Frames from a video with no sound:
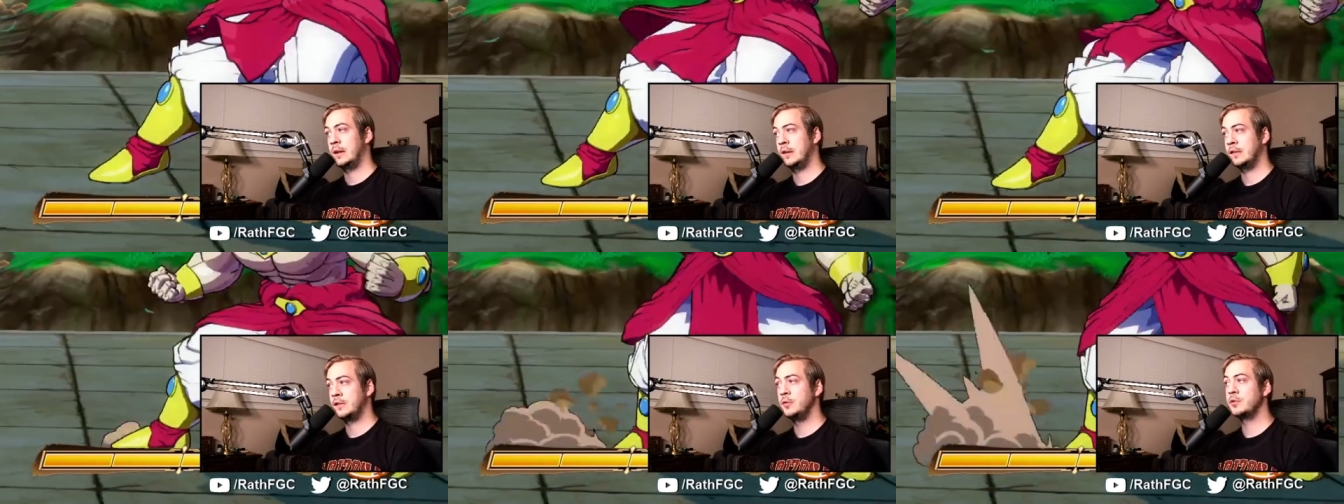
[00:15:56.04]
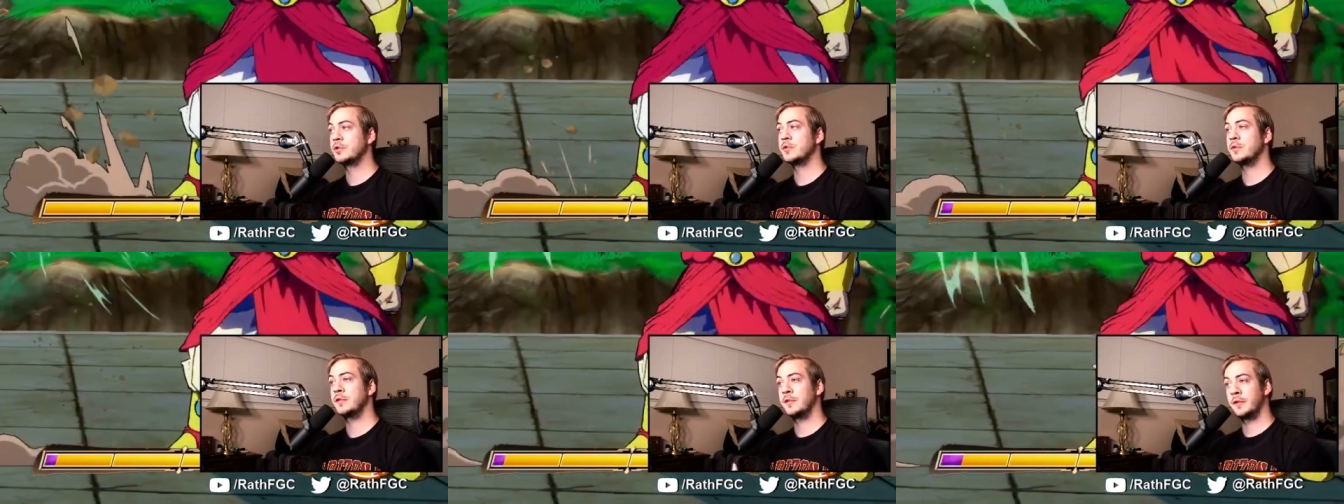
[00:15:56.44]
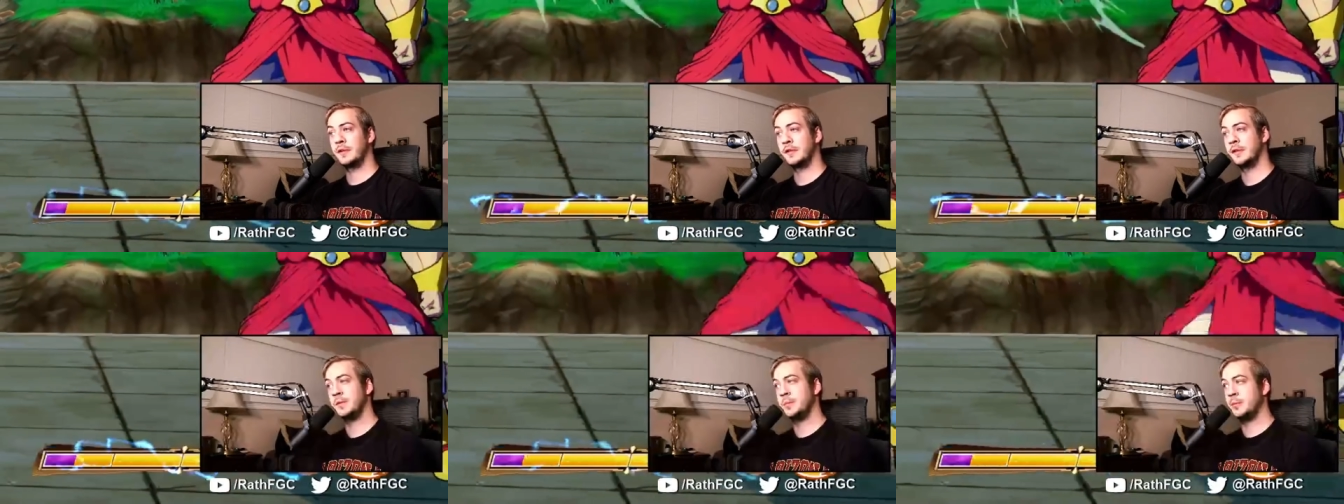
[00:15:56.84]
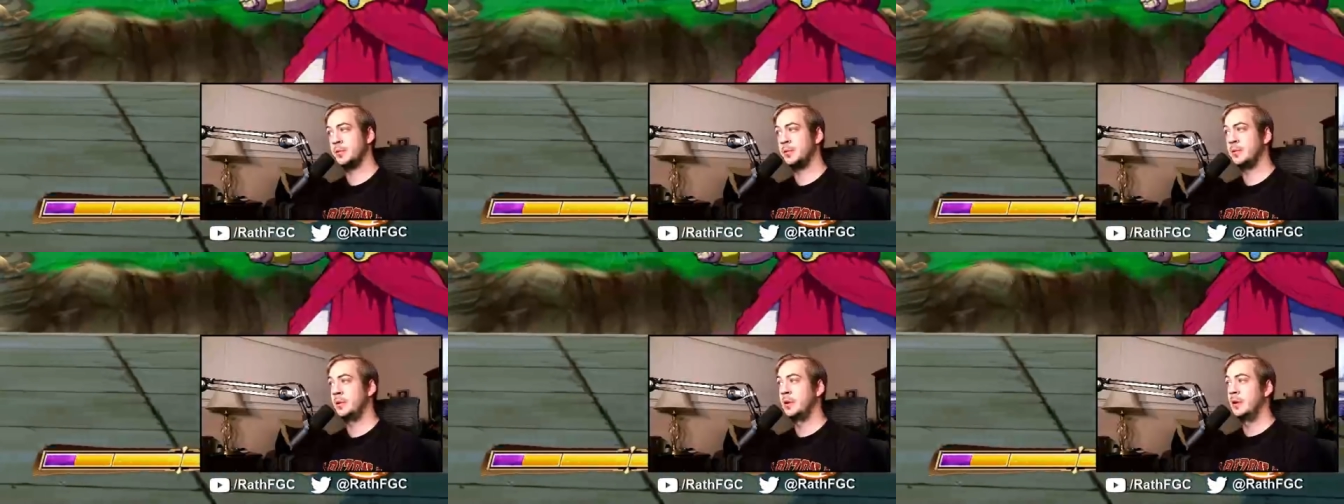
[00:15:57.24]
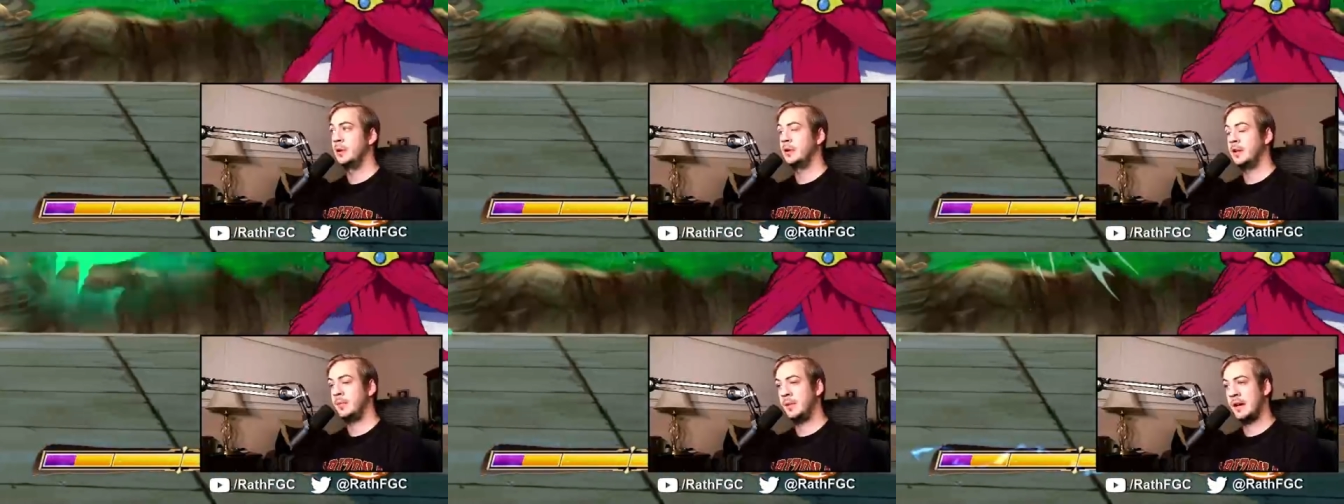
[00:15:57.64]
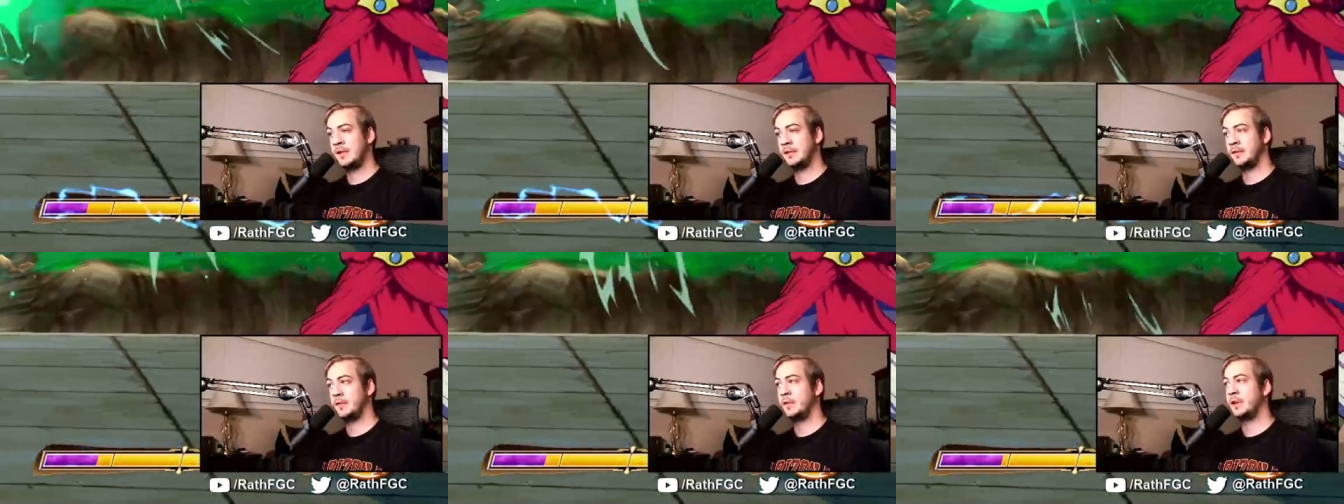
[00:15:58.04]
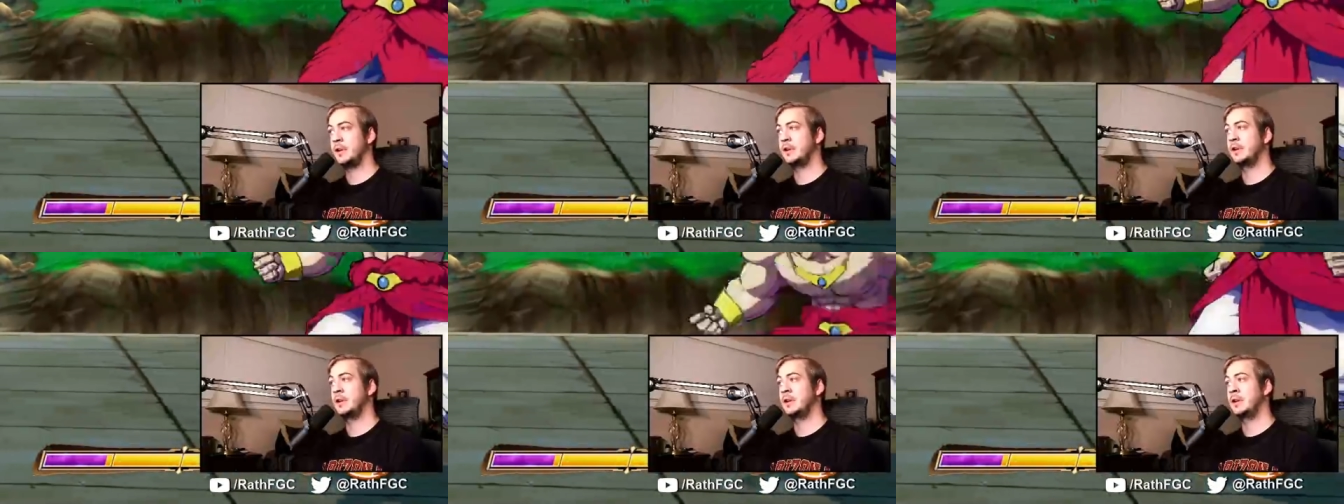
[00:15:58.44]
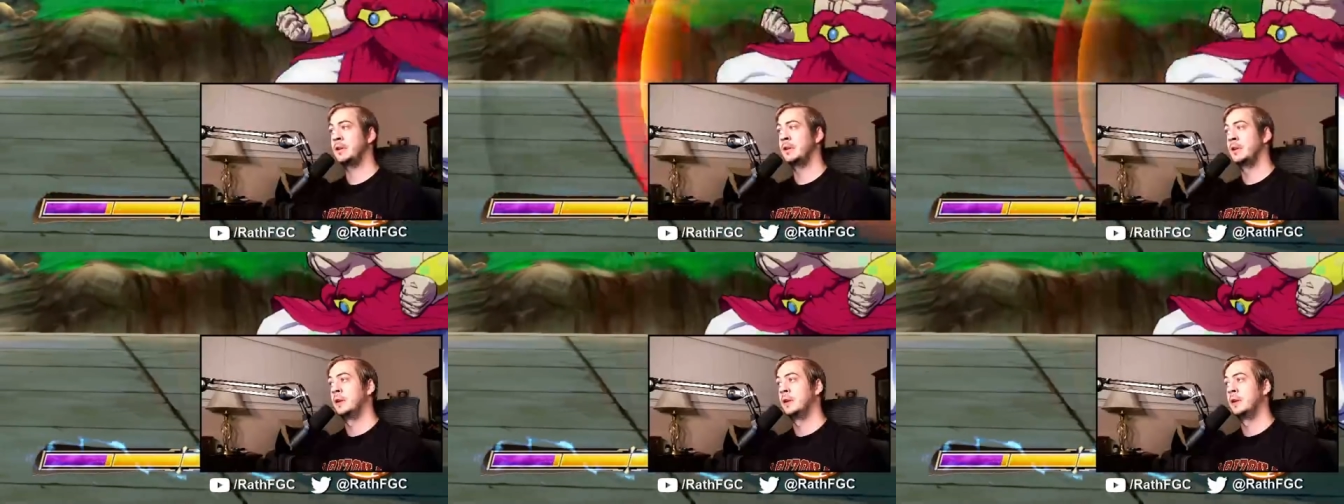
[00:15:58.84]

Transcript: His neutral is very simple. Key blasts are very good